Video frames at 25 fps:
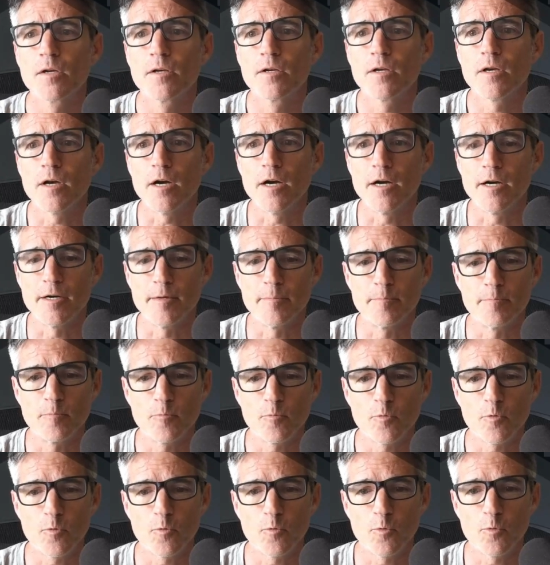
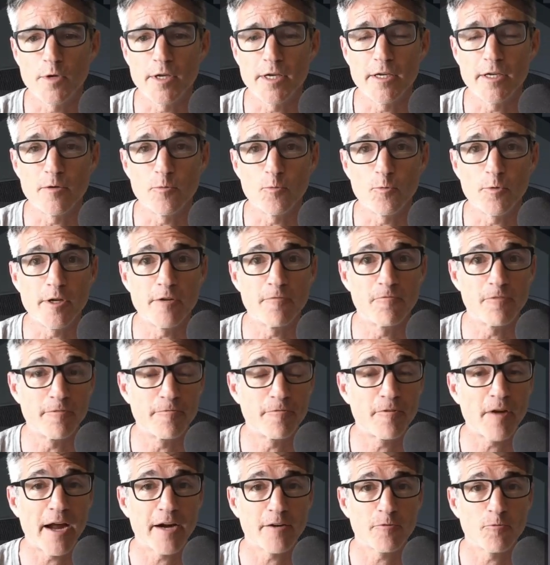We
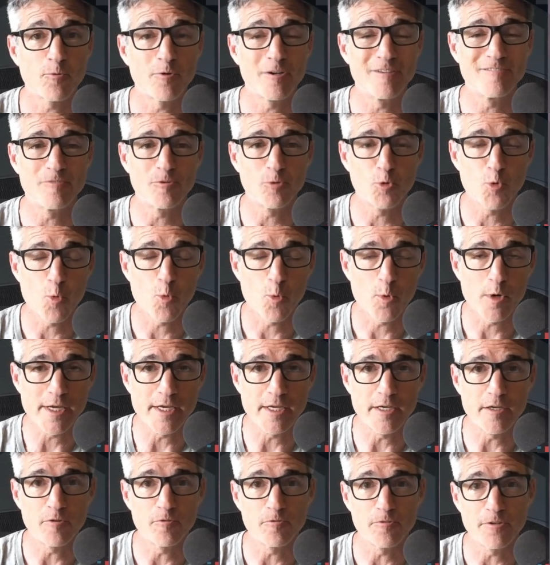
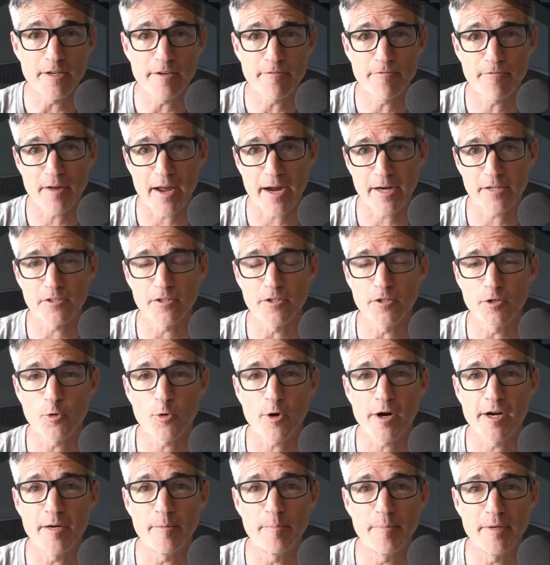refactored
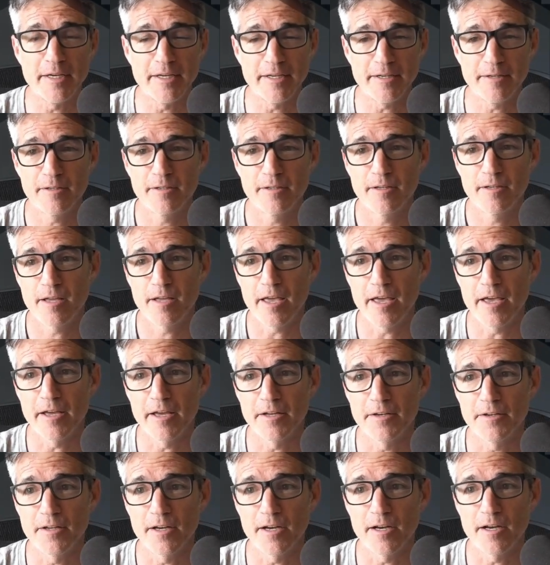quite a bit,
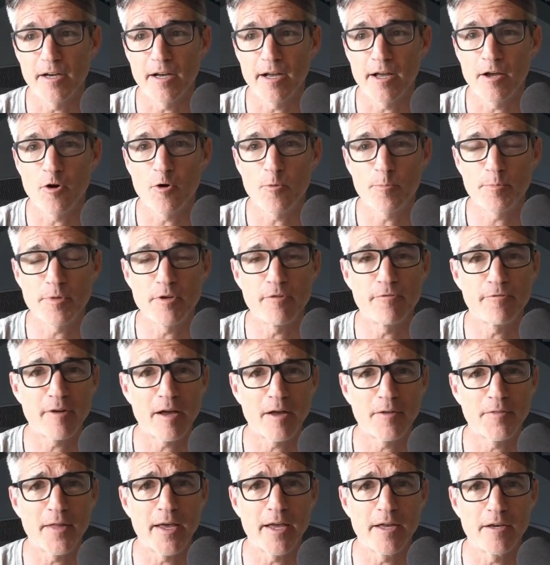and I hope you
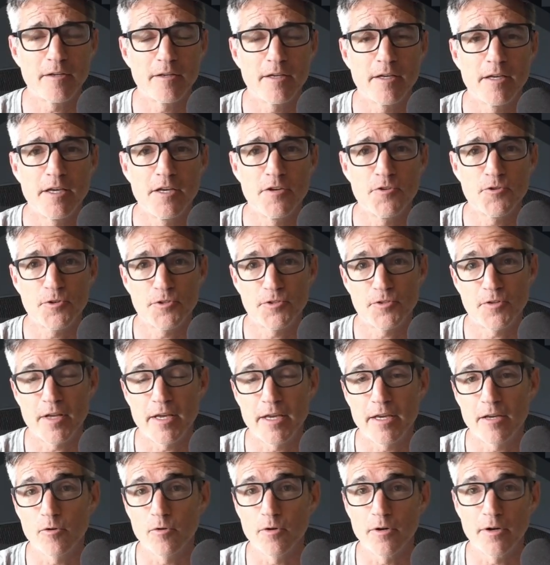found that
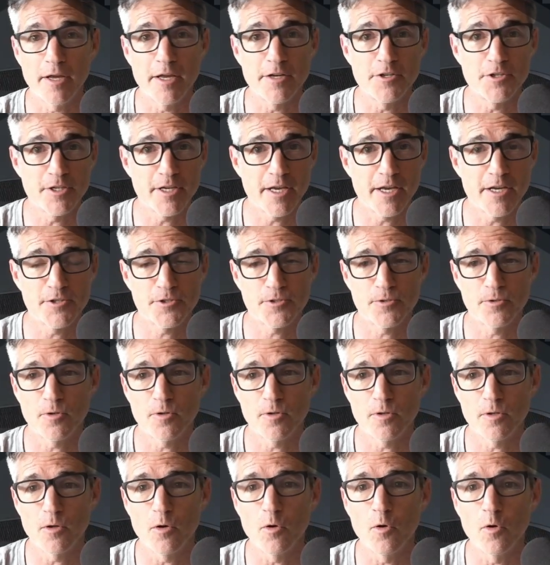interesting or
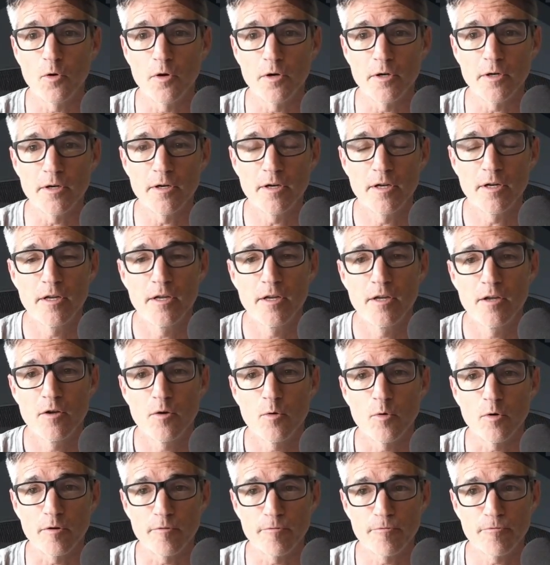educational or
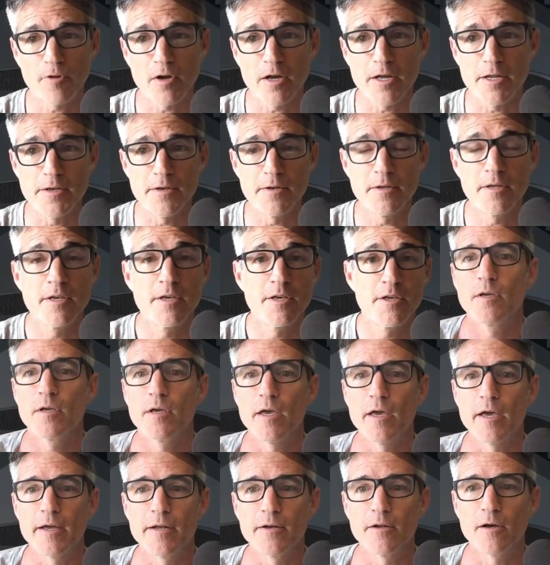fun,
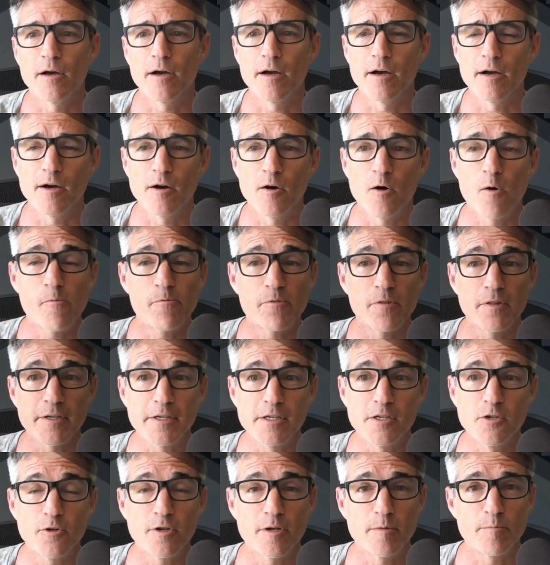and hopefully
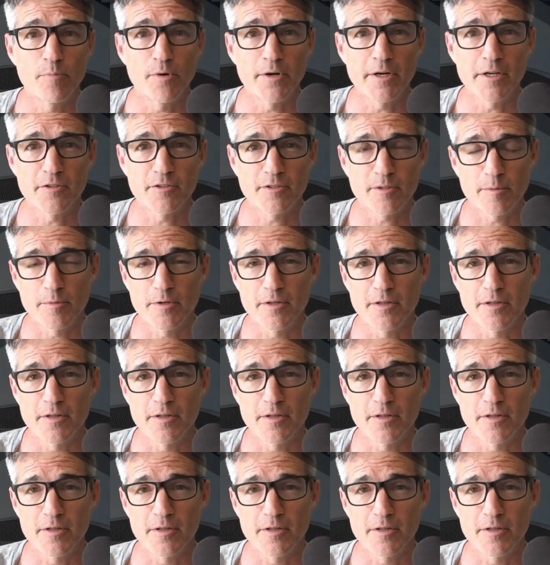you can bring some of